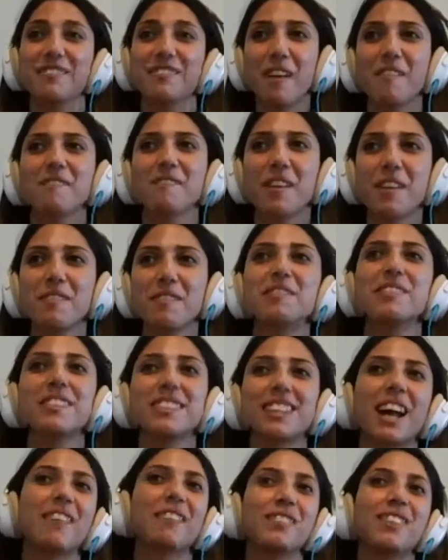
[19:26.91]

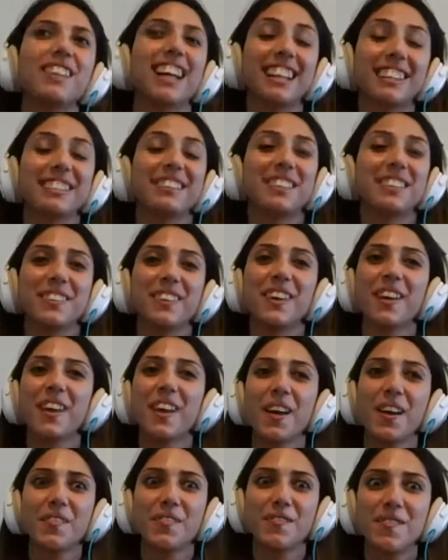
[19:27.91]
I would like to know
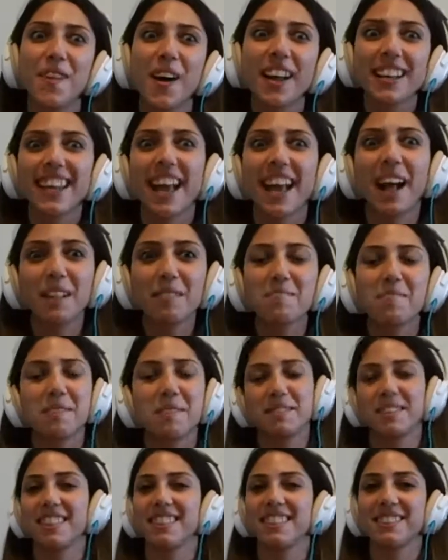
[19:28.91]
what helped
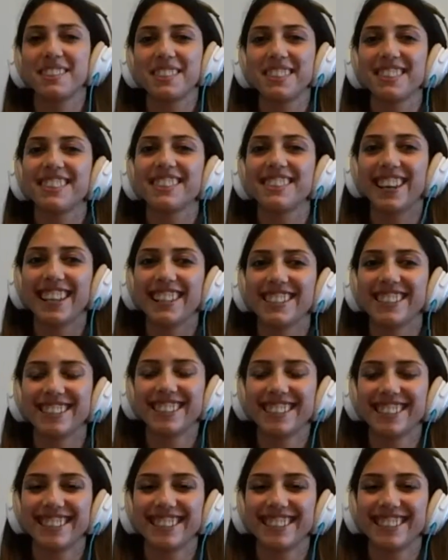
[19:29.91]
you in those situations.